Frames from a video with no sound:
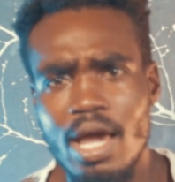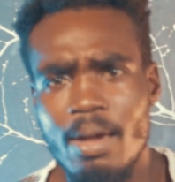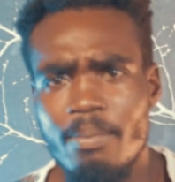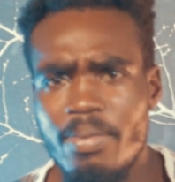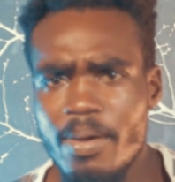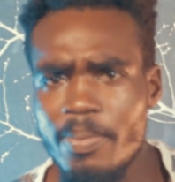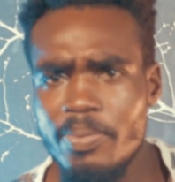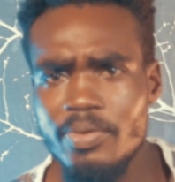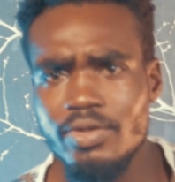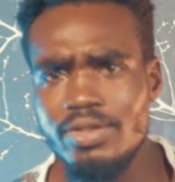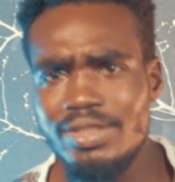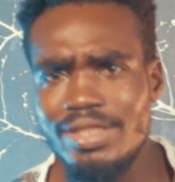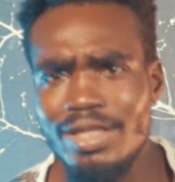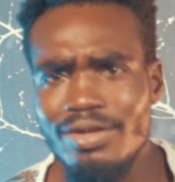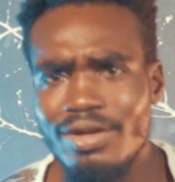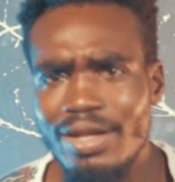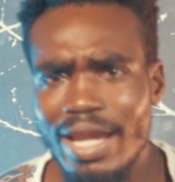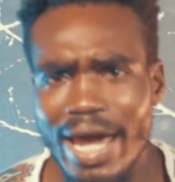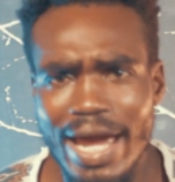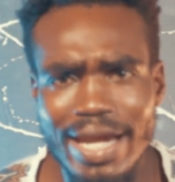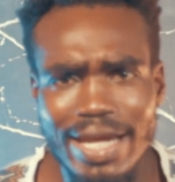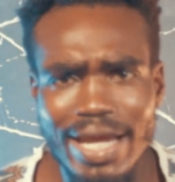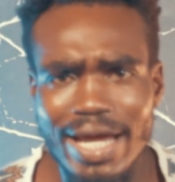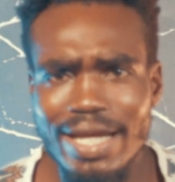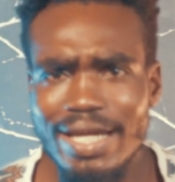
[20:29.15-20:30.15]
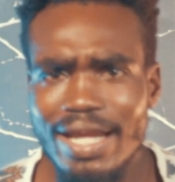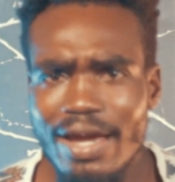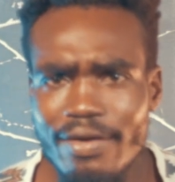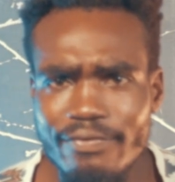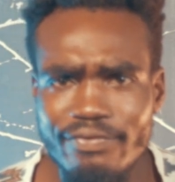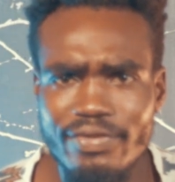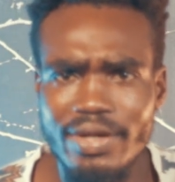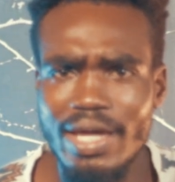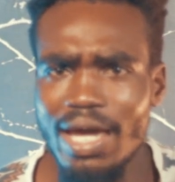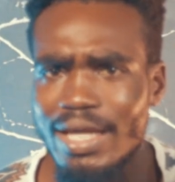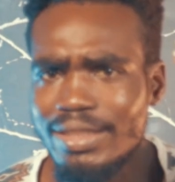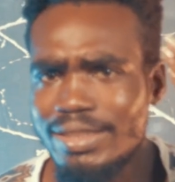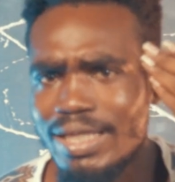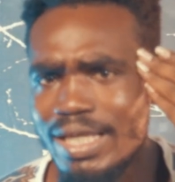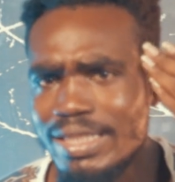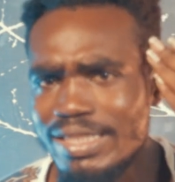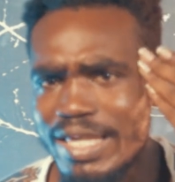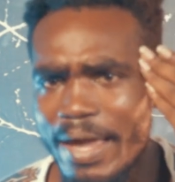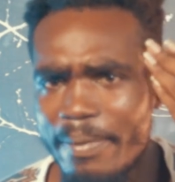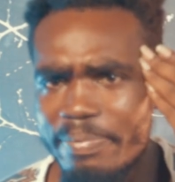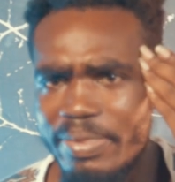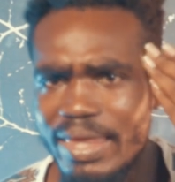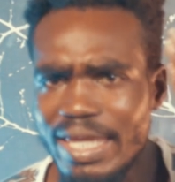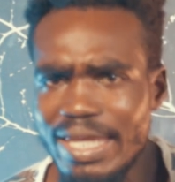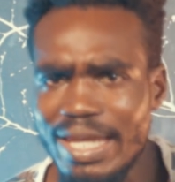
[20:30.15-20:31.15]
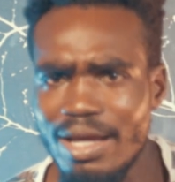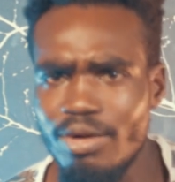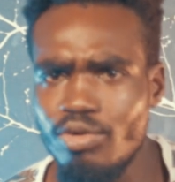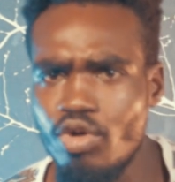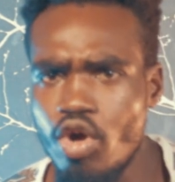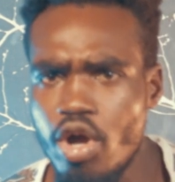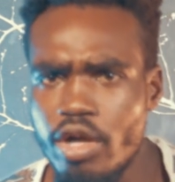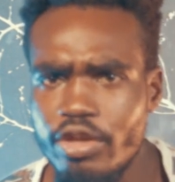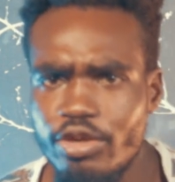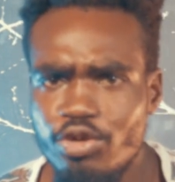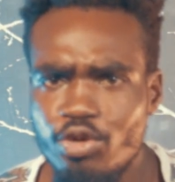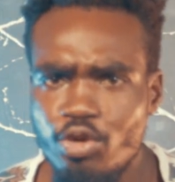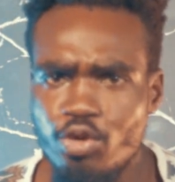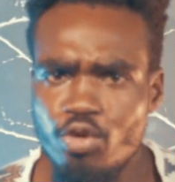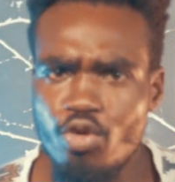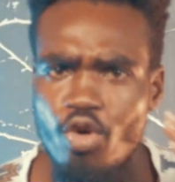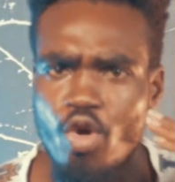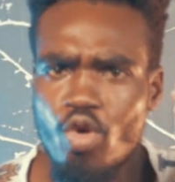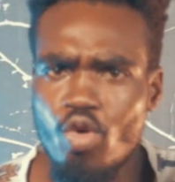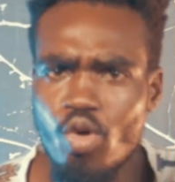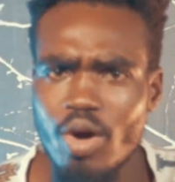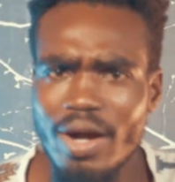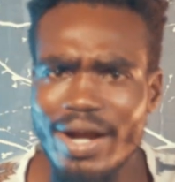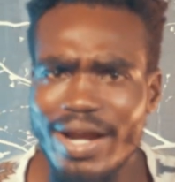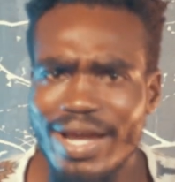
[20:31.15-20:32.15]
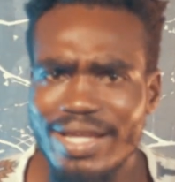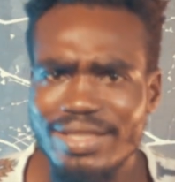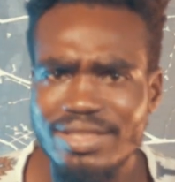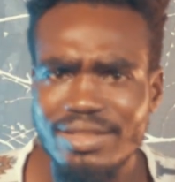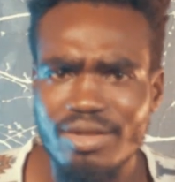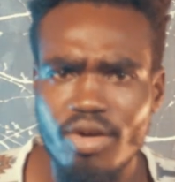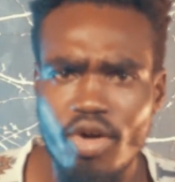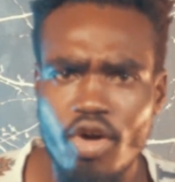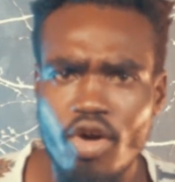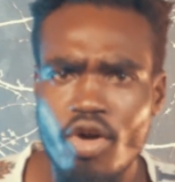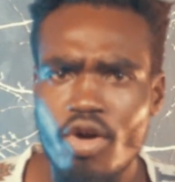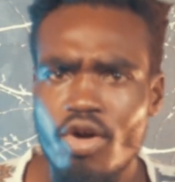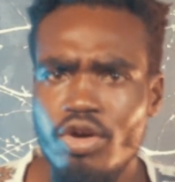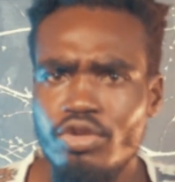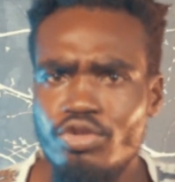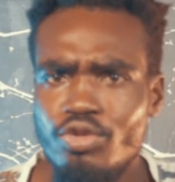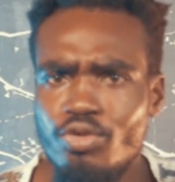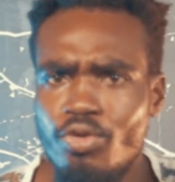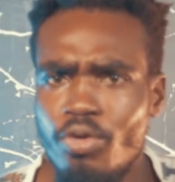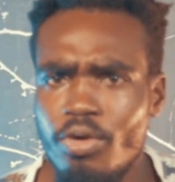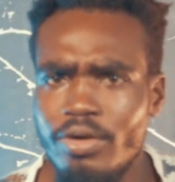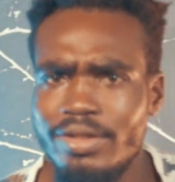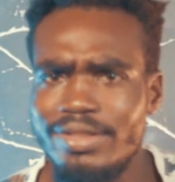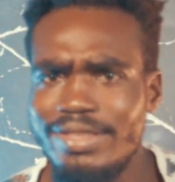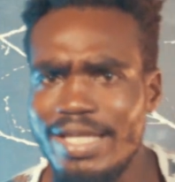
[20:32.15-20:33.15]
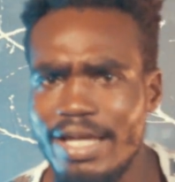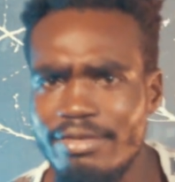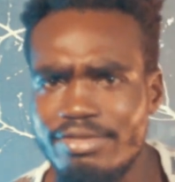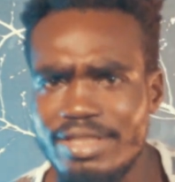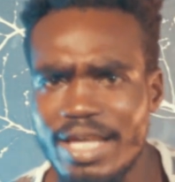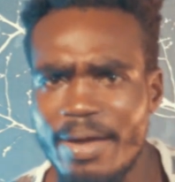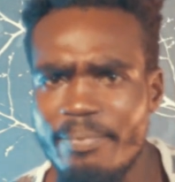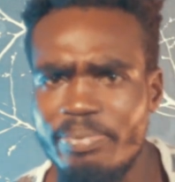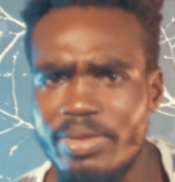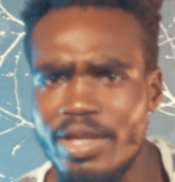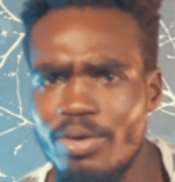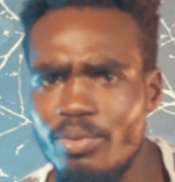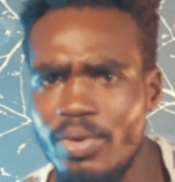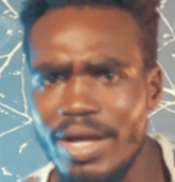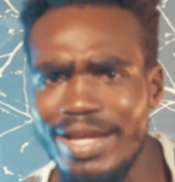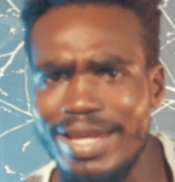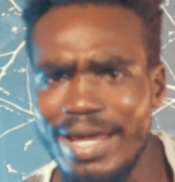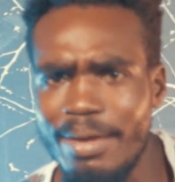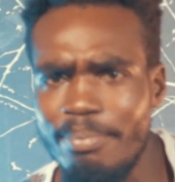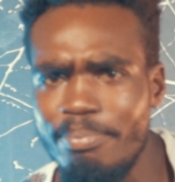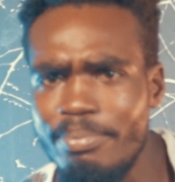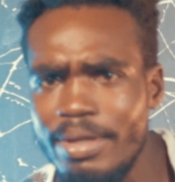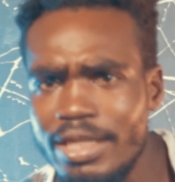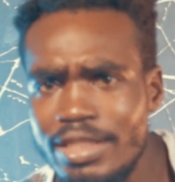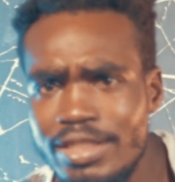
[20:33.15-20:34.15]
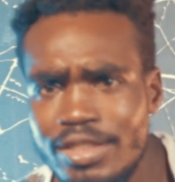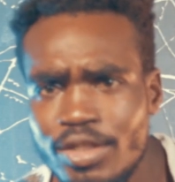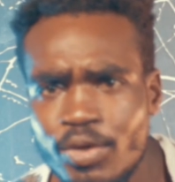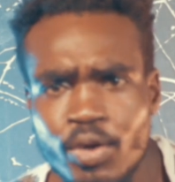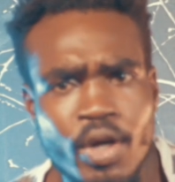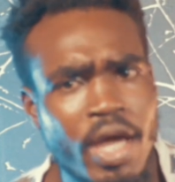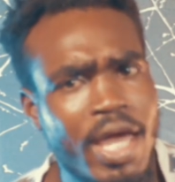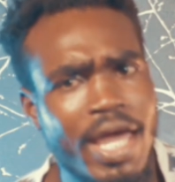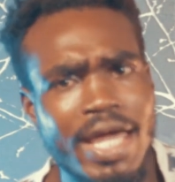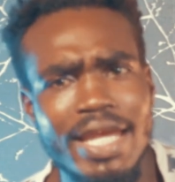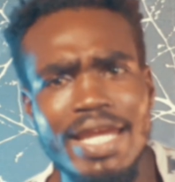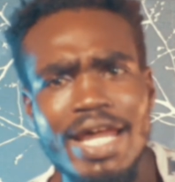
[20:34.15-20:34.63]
People see you like that, then figure say something they wrong, you know correct, or you go tell something where they beat you.